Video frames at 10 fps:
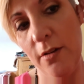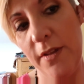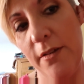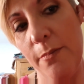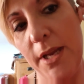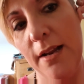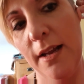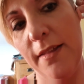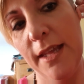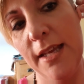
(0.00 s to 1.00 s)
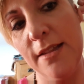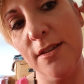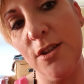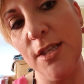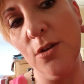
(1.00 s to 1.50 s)
They're a bit like the
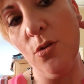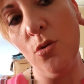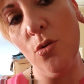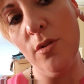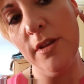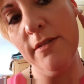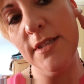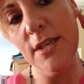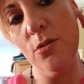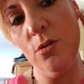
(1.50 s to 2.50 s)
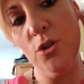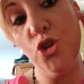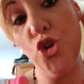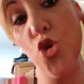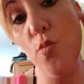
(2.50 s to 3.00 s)
Dior. They're a Dior
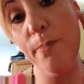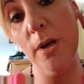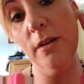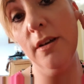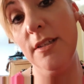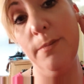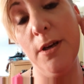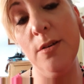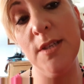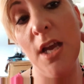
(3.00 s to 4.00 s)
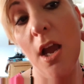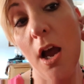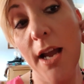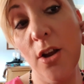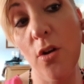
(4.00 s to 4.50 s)
dupe, I suppose.
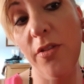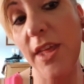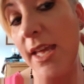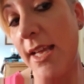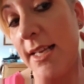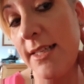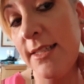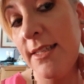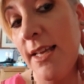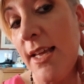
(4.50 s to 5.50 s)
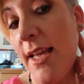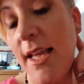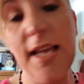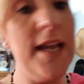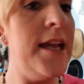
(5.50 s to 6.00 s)
I got these
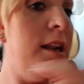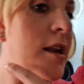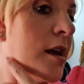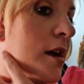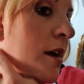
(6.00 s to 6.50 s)
in